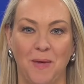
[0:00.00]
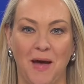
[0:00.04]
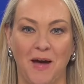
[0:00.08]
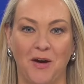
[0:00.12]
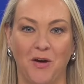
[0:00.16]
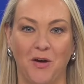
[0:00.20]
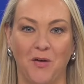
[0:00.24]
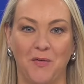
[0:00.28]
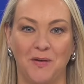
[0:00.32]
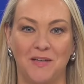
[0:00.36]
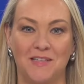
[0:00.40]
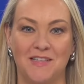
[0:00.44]

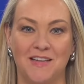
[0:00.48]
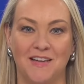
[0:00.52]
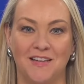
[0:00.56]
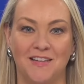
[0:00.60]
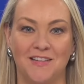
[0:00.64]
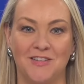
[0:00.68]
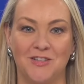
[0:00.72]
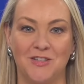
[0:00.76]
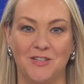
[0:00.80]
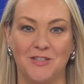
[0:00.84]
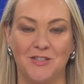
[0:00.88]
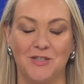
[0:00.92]
Macro
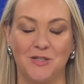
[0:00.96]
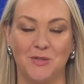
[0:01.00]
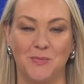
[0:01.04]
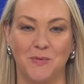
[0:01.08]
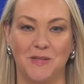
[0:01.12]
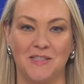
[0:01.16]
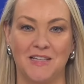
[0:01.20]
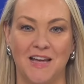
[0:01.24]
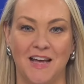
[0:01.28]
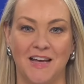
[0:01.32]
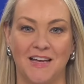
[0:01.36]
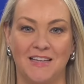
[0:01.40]
Intelligence,
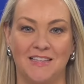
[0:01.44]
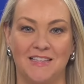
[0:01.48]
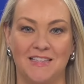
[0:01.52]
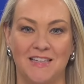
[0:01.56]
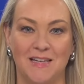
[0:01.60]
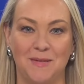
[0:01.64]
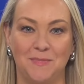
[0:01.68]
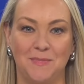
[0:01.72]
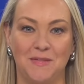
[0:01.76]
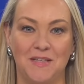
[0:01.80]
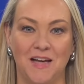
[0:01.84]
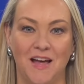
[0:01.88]
we take a
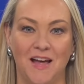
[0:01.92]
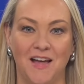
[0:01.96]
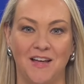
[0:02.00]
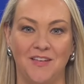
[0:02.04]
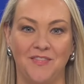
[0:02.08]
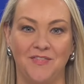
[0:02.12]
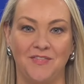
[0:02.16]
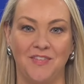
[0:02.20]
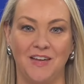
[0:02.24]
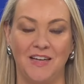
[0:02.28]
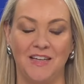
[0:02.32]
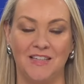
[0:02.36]
deep
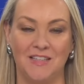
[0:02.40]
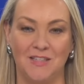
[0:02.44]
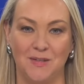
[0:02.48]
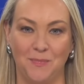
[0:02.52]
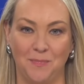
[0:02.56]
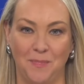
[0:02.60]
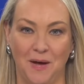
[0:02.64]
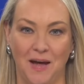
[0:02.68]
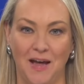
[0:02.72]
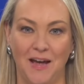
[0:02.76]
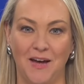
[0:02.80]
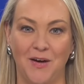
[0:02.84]
dive into
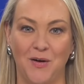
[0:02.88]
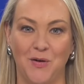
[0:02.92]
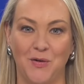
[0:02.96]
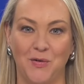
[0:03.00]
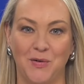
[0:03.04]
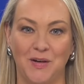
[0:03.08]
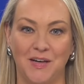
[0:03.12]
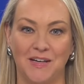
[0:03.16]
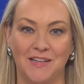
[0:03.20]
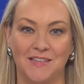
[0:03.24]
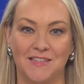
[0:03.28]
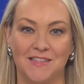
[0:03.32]
Myer
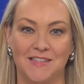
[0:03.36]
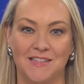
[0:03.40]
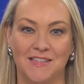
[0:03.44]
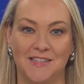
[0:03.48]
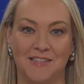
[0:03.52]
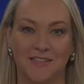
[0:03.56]
Holdings.